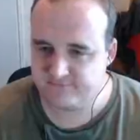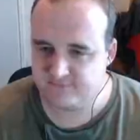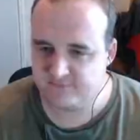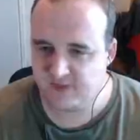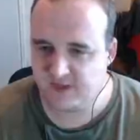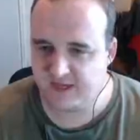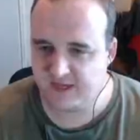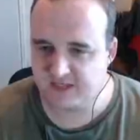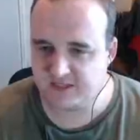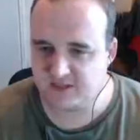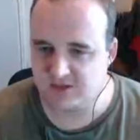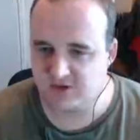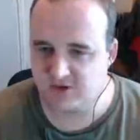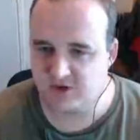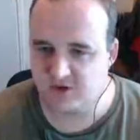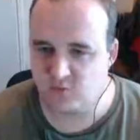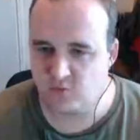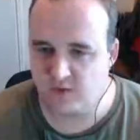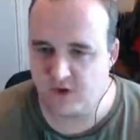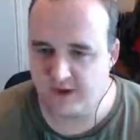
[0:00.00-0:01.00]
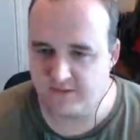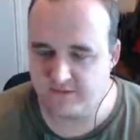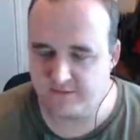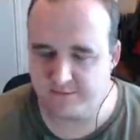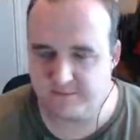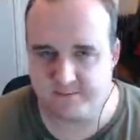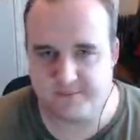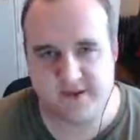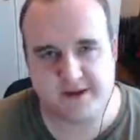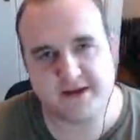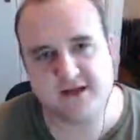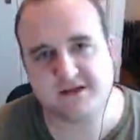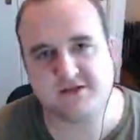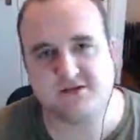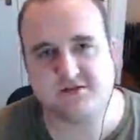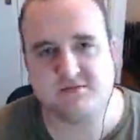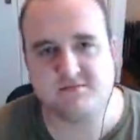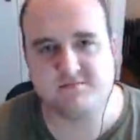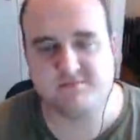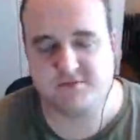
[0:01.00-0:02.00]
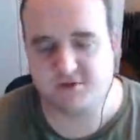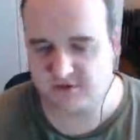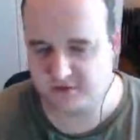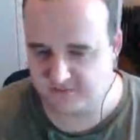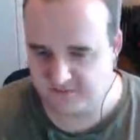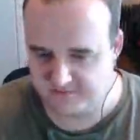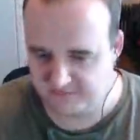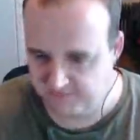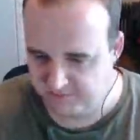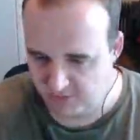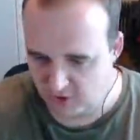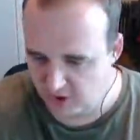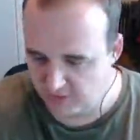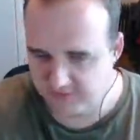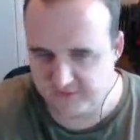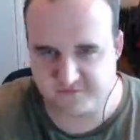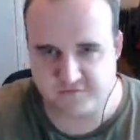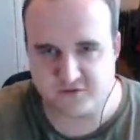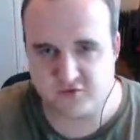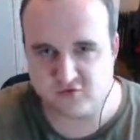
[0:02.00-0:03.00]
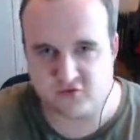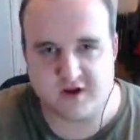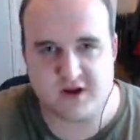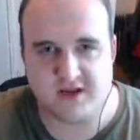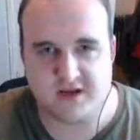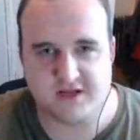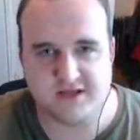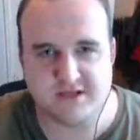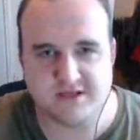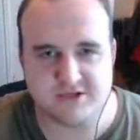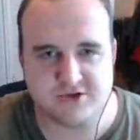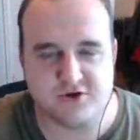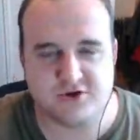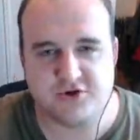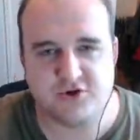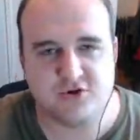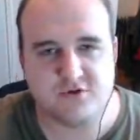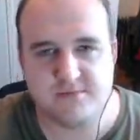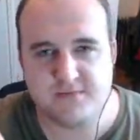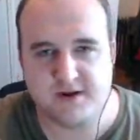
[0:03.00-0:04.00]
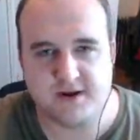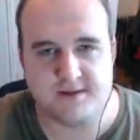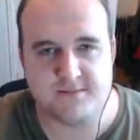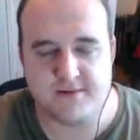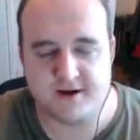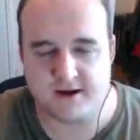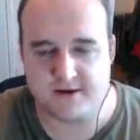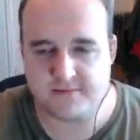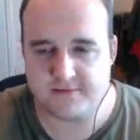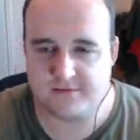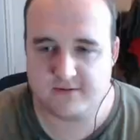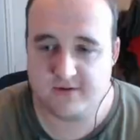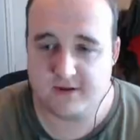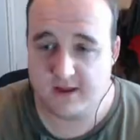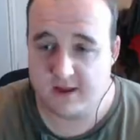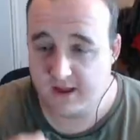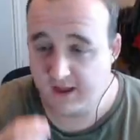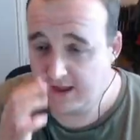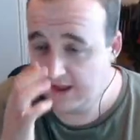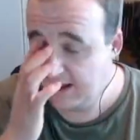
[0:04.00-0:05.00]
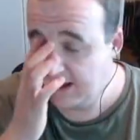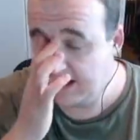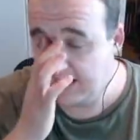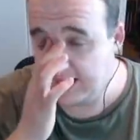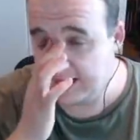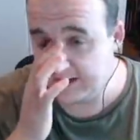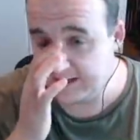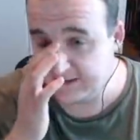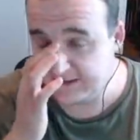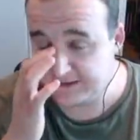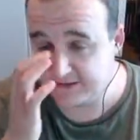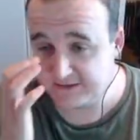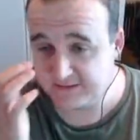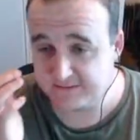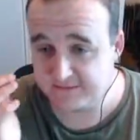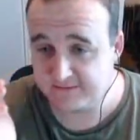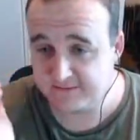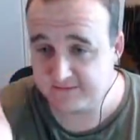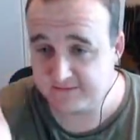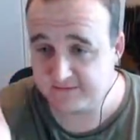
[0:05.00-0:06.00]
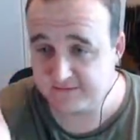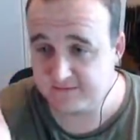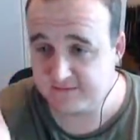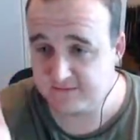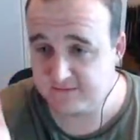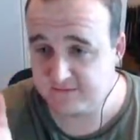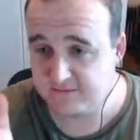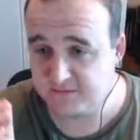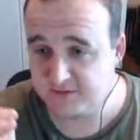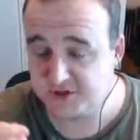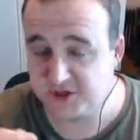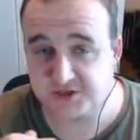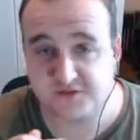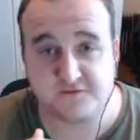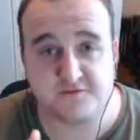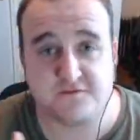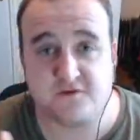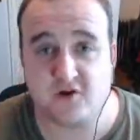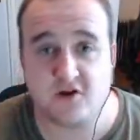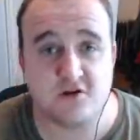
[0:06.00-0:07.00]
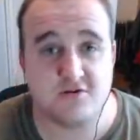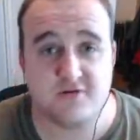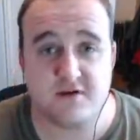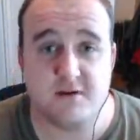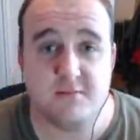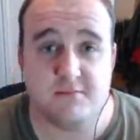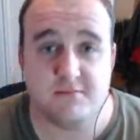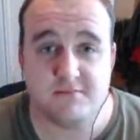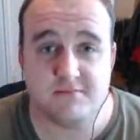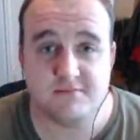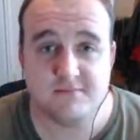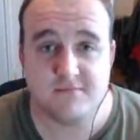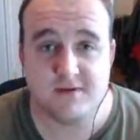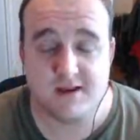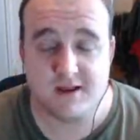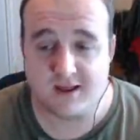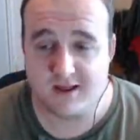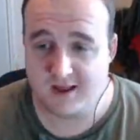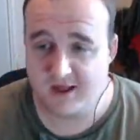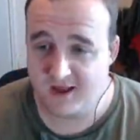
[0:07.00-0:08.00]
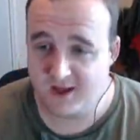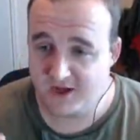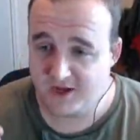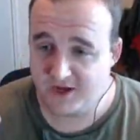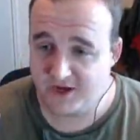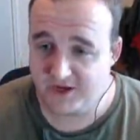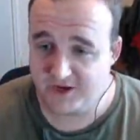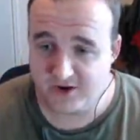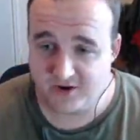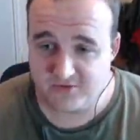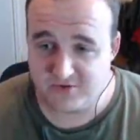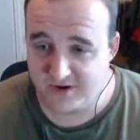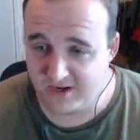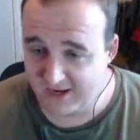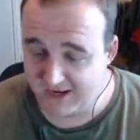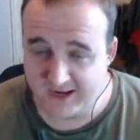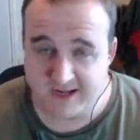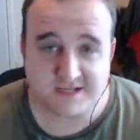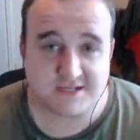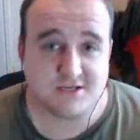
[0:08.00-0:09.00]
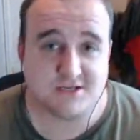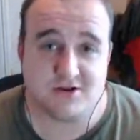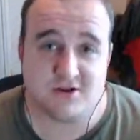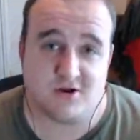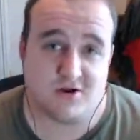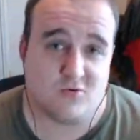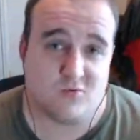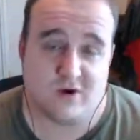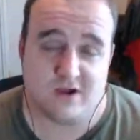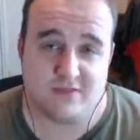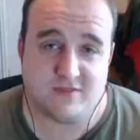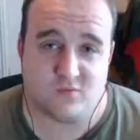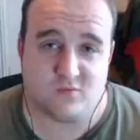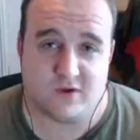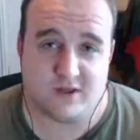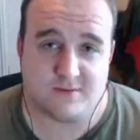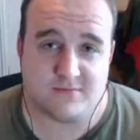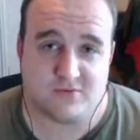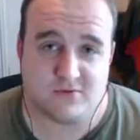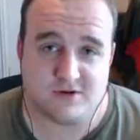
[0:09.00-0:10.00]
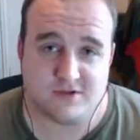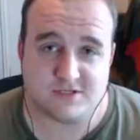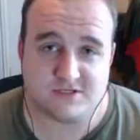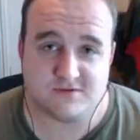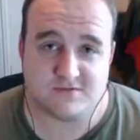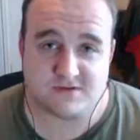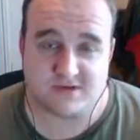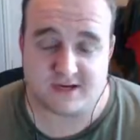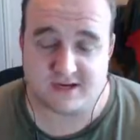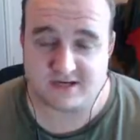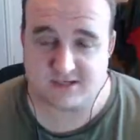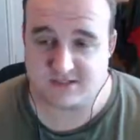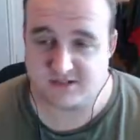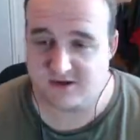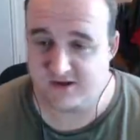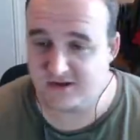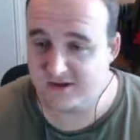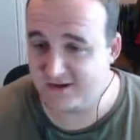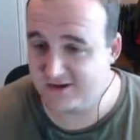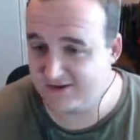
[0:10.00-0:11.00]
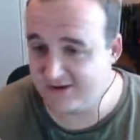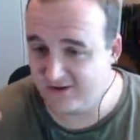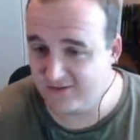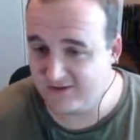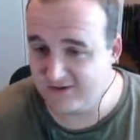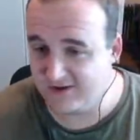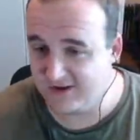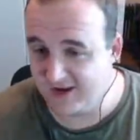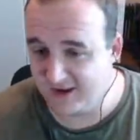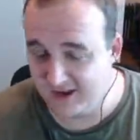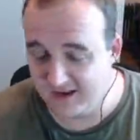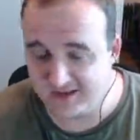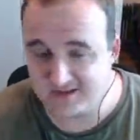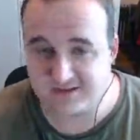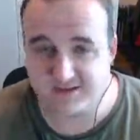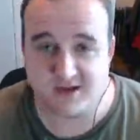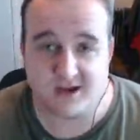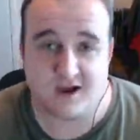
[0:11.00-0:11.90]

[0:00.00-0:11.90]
is look at where the biggest blob of green is on your minimap and just follow them. You don't need to know where the weak points of tanks are. You don't need to